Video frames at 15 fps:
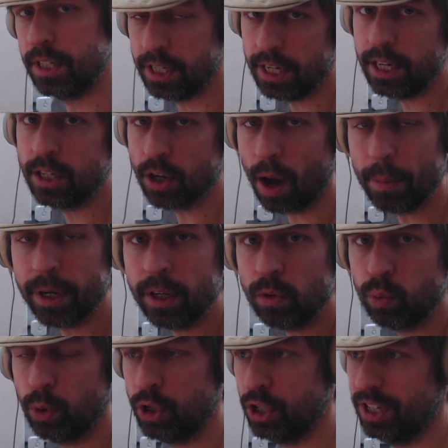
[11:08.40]
D
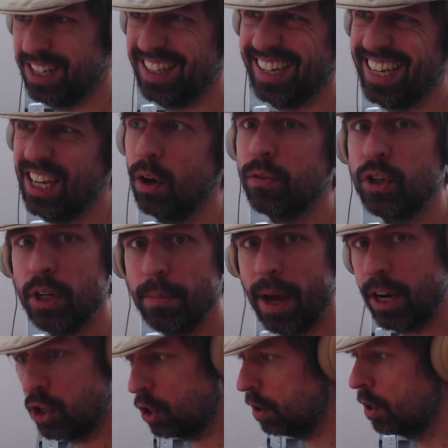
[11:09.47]
dominant, which is in the key of G
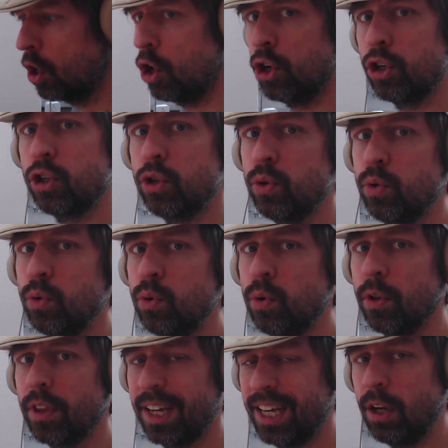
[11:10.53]
major, to
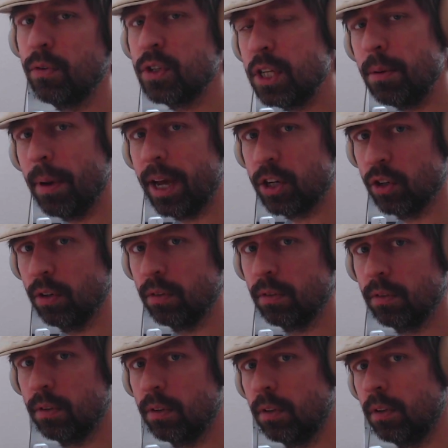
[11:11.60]
the key of C major
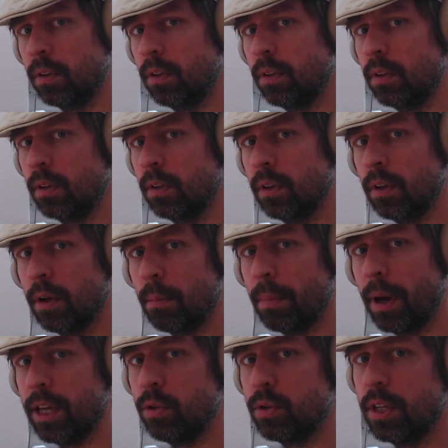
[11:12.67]

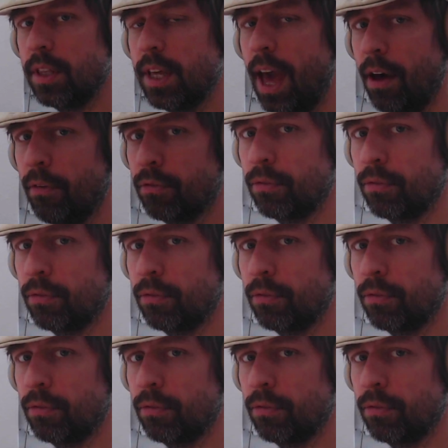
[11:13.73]
by using the F.